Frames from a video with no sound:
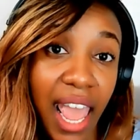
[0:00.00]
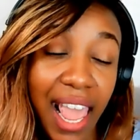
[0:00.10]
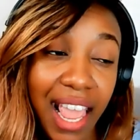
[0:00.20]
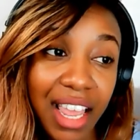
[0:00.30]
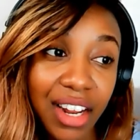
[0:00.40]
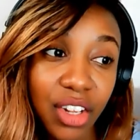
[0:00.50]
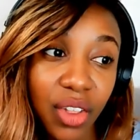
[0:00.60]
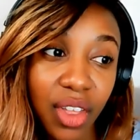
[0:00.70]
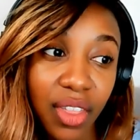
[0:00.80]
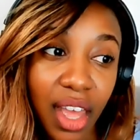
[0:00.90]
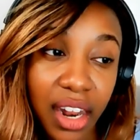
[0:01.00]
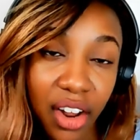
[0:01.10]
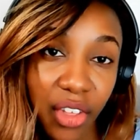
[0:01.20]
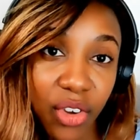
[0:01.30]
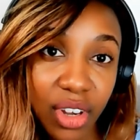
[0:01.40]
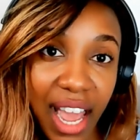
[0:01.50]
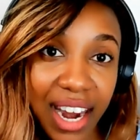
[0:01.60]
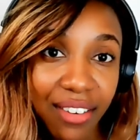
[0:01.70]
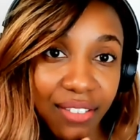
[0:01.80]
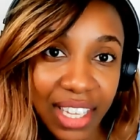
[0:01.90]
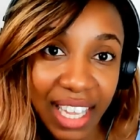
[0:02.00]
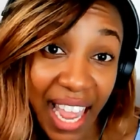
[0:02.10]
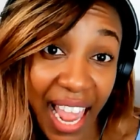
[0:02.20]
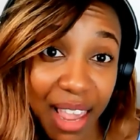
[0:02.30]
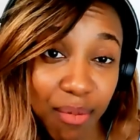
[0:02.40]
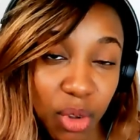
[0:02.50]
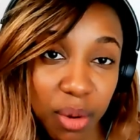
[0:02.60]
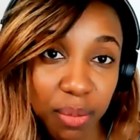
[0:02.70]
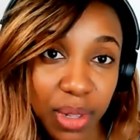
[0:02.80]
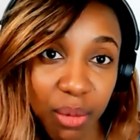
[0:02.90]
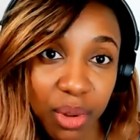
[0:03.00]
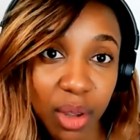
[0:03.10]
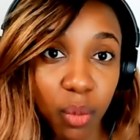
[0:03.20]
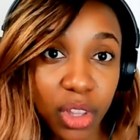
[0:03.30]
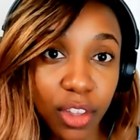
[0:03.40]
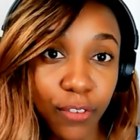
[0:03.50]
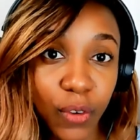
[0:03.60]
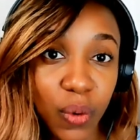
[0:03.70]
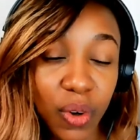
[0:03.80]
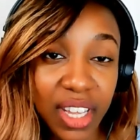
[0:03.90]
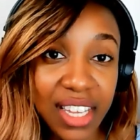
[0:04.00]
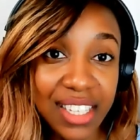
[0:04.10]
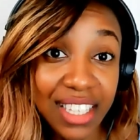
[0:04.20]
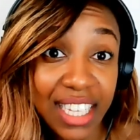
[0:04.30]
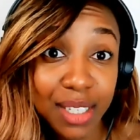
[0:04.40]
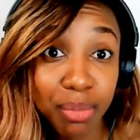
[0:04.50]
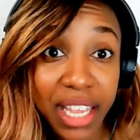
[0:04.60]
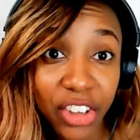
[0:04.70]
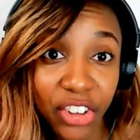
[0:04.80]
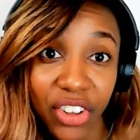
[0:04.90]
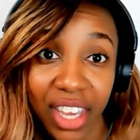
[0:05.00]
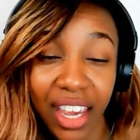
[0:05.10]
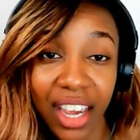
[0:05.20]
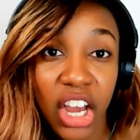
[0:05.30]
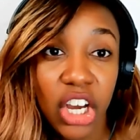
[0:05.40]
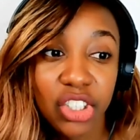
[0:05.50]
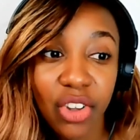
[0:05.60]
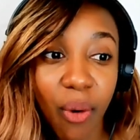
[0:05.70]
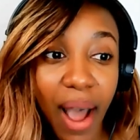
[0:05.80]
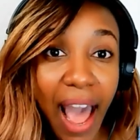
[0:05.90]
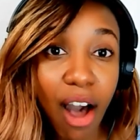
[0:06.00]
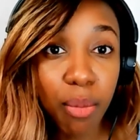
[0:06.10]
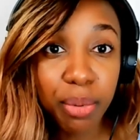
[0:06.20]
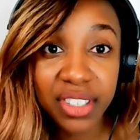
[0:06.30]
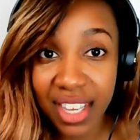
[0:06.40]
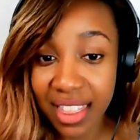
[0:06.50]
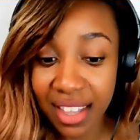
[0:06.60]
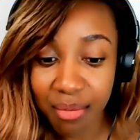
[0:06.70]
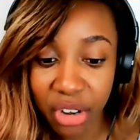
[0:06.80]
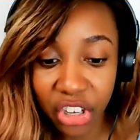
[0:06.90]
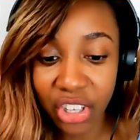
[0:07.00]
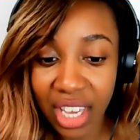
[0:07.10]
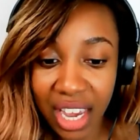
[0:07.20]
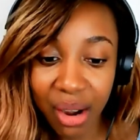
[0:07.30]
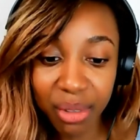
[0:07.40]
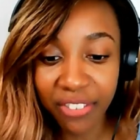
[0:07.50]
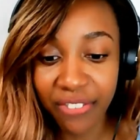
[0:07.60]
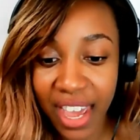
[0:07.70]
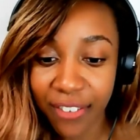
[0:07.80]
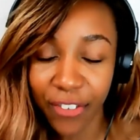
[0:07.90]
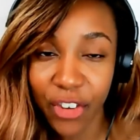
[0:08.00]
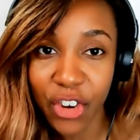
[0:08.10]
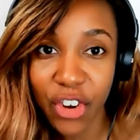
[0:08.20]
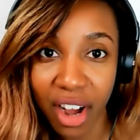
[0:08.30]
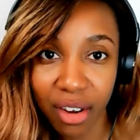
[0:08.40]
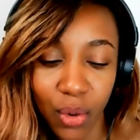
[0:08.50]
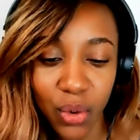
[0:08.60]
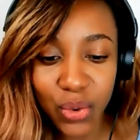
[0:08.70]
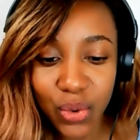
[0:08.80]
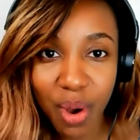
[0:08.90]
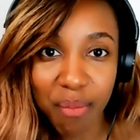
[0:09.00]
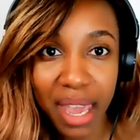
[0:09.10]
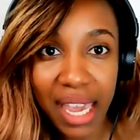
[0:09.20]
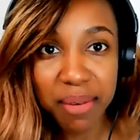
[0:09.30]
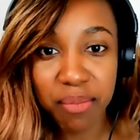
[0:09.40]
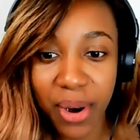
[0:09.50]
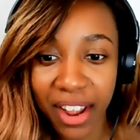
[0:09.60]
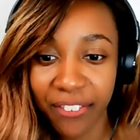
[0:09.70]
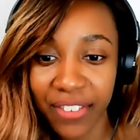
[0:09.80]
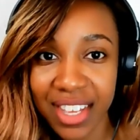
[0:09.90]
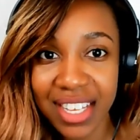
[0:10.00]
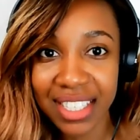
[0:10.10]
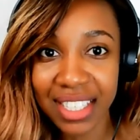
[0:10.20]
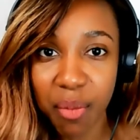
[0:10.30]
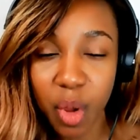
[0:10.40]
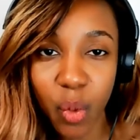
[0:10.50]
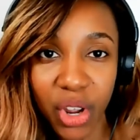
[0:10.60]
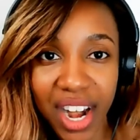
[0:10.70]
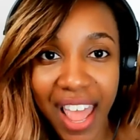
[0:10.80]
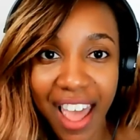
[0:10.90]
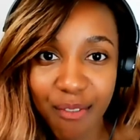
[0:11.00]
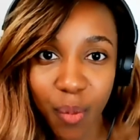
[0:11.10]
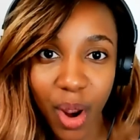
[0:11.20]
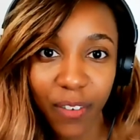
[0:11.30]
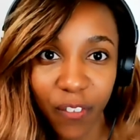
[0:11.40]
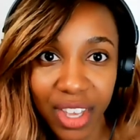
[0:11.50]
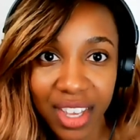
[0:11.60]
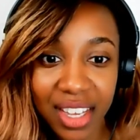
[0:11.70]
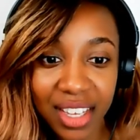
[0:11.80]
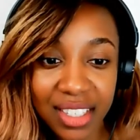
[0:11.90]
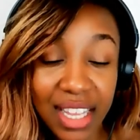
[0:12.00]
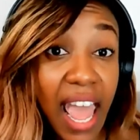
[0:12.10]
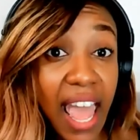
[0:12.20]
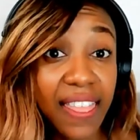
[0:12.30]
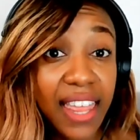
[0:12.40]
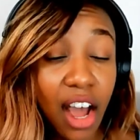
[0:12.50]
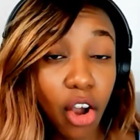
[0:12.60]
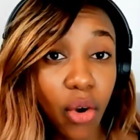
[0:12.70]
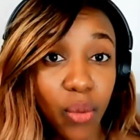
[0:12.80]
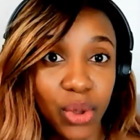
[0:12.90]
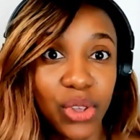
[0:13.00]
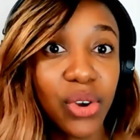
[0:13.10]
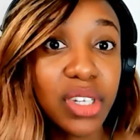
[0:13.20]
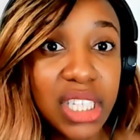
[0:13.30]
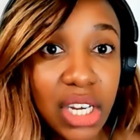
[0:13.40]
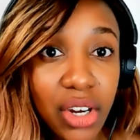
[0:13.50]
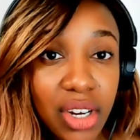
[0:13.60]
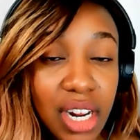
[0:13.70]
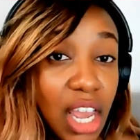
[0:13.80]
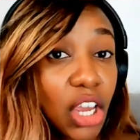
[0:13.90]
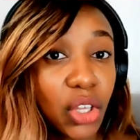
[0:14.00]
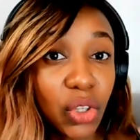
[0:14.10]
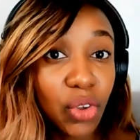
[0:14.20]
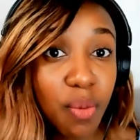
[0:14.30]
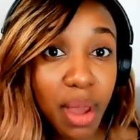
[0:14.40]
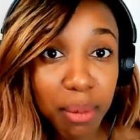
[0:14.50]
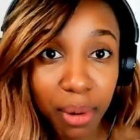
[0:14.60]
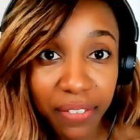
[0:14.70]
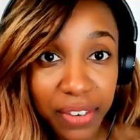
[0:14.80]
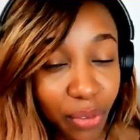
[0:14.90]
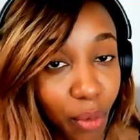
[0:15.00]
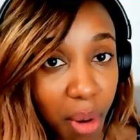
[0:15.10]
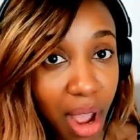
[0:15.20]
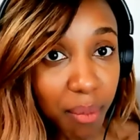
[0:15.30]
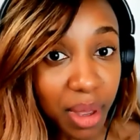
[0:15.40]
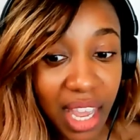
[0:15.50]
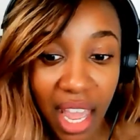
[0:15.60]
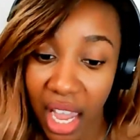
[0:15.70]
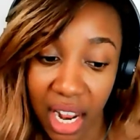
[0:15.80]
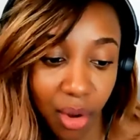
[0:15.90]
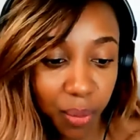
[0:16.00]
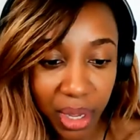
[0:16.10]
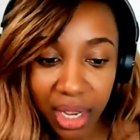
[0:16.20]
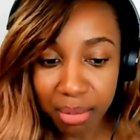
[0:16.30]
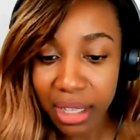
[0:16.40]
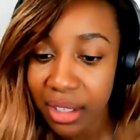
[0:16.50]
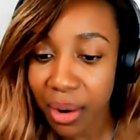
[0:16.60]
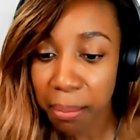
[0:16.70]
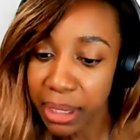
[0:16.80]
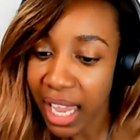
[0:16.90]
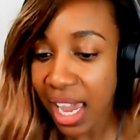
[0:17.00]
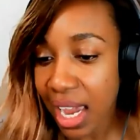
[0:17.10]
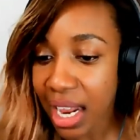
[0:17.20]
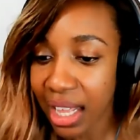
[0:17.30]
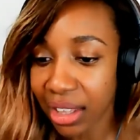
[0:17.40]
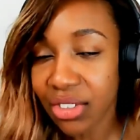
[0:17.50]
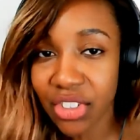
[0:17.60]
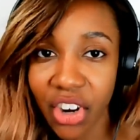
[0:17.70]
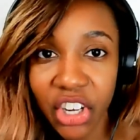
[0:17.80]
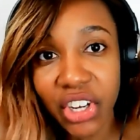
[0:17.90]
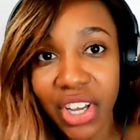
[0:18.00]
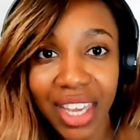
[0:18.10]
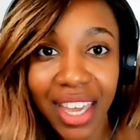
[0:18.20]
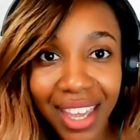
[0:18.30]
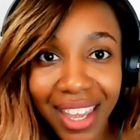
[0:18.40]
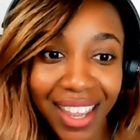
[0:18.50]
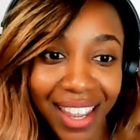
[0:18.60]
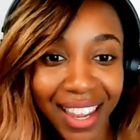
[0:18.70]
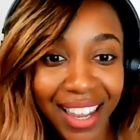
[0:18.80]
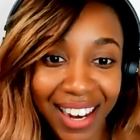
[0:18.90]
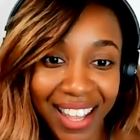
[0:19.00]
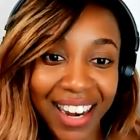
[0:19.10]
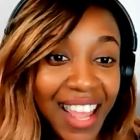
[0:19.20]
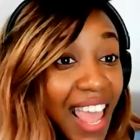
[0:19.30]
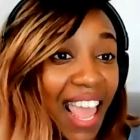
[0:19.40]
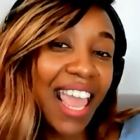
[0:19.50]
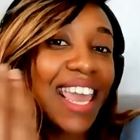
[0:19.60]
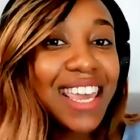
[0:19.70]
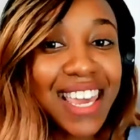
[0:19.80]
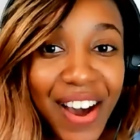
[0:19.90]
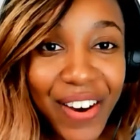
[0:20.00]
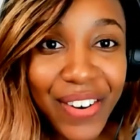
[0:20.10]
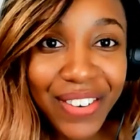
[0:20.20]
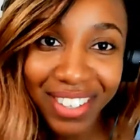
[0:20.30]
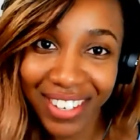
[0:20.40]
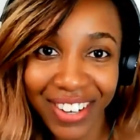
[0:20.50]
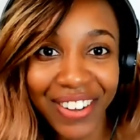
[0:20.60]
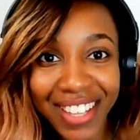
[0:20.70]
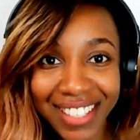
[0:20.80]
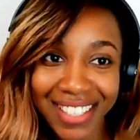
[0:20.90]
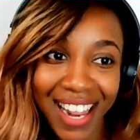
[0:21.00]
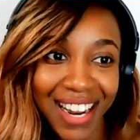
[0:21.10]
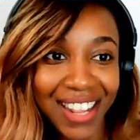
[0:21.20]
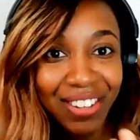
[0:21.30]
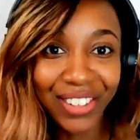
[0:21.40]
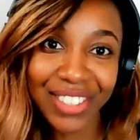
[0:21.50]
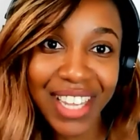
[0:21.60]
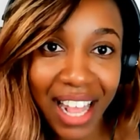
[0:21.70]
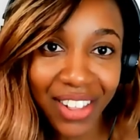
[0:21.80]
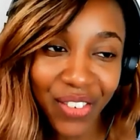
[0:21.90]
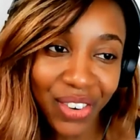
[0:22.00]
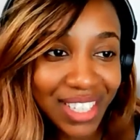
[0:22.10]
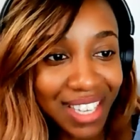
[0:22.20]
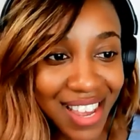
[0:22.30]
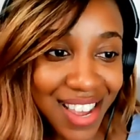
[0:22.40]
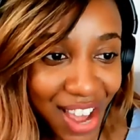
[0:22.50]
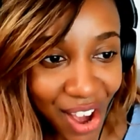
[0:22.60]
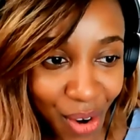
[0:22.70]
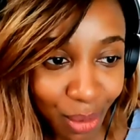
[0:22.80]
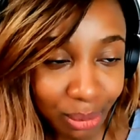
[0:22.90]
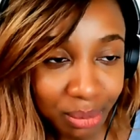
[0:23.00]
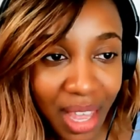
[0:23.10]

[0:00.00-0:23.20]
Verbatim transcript: And another kind of game you can play with them with the food is let's play cooking. So I'll pretend that I'm cooking with the fake food. I'll go, ooh, I'm making breakfast. Yummy, we're gonna have breakfast. And then I'll go, your turn. You make breakfast for mommy. And they'll pick up the little plate and they'll start cooking. And here you go. You know, they say it in their little toddler voice, here you go.